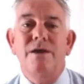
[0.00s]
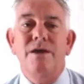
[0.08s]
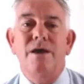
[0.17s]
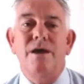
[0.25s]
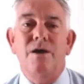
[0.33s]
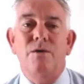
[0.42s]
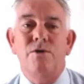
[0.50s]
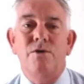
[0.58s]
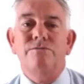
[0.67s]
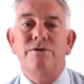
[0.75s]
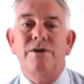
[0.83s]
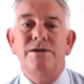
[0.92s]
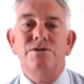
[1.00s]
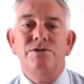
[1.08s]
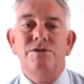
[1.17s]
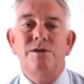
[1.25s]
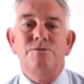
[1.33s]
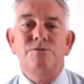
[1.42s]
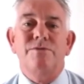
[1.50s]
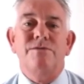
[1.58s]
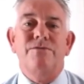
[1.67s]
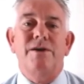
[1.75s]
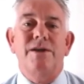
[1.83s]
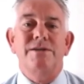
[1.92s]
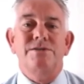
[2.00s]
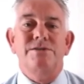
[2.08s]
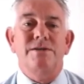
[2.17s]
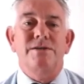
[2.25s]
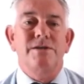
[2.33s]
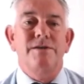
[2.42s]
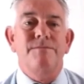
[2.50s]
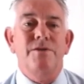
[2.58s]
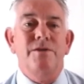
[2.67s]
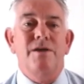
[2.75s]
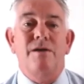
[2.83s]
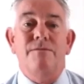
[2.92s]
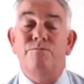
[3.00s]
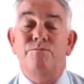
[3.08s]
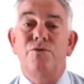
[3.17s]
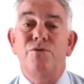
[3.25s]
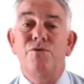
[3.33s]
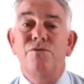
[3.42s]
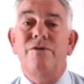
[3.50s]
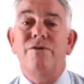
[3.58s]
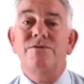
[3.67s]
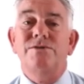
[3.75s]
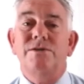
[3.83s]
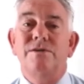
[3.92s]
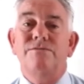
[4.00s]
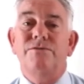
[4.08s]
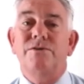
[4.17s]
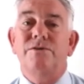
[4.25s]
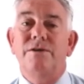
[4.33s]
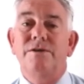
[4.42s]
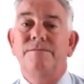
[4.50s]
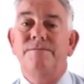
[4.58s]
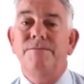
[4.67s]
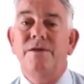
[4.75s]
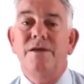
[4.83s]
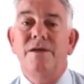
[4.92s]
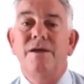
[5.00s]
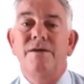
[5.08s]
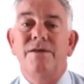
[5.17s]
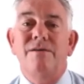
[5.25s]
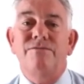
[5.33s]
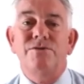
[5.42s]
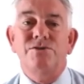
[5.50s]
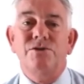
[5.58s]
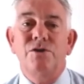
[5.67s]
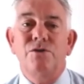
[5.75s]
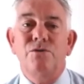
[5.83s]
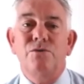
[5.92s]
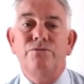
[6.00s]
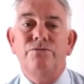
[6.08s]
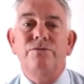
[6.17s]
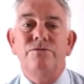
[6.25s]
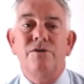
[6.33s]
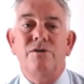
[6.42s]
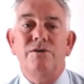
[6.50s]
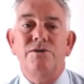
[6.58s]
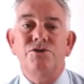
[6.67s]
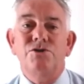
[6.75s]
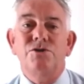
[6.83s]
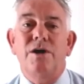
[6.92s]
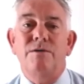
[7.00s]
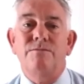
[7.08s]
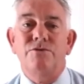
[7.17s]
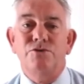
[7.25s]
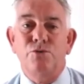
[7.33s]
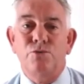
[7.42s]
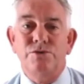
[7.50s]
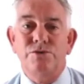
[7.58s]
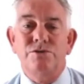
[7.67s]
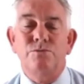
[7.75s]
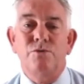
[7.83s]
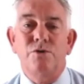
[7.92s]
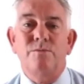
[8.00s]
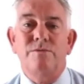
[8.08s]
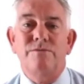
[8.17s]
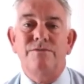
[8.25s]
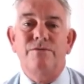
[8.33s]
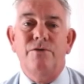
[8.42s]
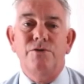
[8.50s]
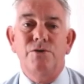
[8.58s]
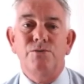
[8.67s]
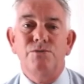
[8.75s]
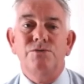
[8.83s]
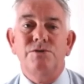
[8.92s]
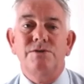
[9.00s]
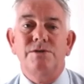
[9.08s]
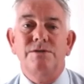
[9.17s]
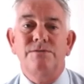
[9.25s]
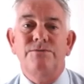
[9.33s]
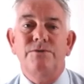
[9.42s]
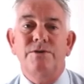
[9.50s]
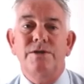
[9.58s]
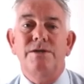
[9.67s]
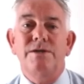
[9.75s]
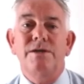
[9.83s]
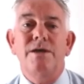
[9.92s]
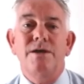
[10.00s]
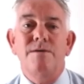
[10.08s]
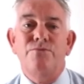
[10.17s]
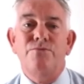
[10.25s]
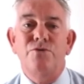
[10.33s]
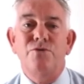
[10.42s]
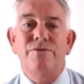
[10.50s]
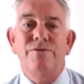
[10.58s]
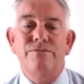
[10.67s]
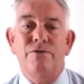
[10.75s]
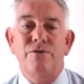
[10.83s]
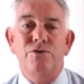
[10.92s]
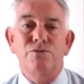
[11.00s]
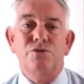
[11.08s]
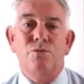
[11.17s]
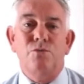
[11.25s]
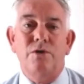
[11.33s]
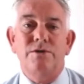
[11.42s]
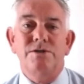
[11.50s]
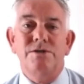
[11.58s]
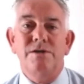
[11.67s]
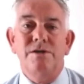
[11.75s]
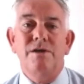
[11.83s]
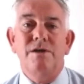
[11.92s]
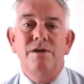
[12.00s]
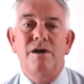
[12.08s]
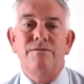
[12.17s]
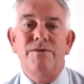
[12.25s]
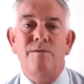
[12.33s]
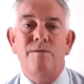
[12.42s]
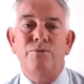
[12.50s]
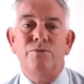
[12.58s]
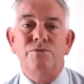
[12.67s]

Working relationships with the finance sector have improved very significantly. They have the skills, knowledge, and resources to work with FIUs to significantly improve FIUs' quality of output,